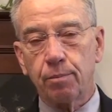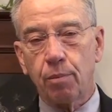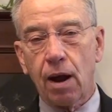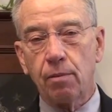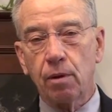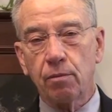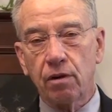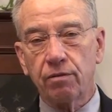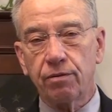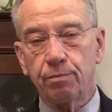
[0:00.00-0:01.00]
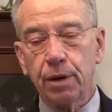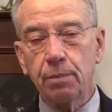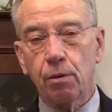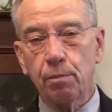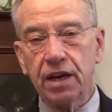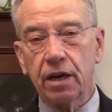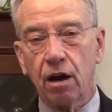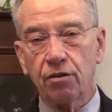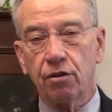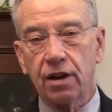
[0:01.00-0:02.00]
problem of people being
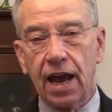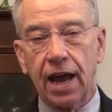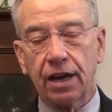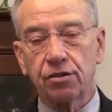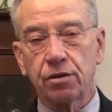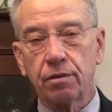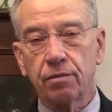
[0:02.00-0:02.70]
undertaxed.